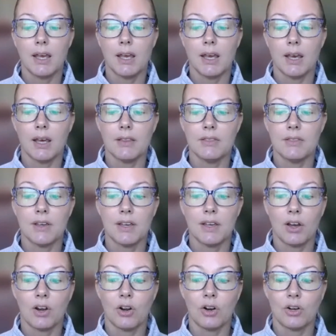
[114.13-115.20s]
And
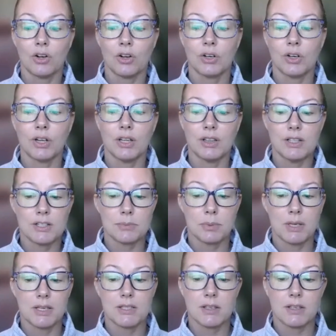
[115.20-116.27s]
they are in this
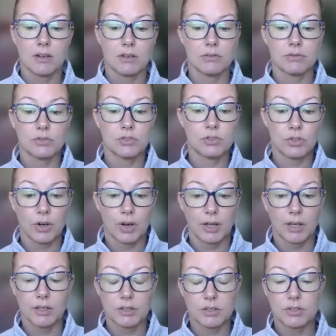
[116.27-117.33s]
place of
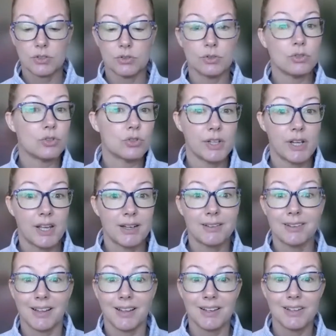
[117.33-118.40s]
trying to create
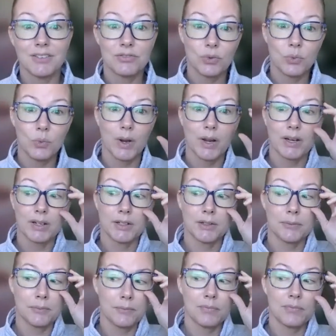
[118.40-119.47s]
a life
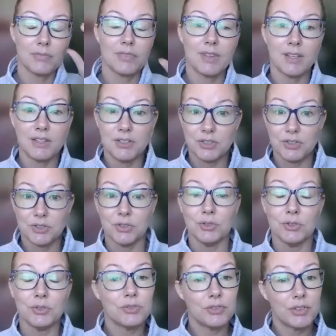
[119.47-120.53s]
where they
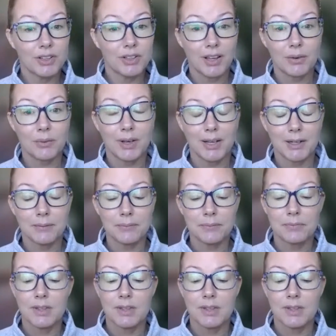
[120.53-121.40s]
do feel that way.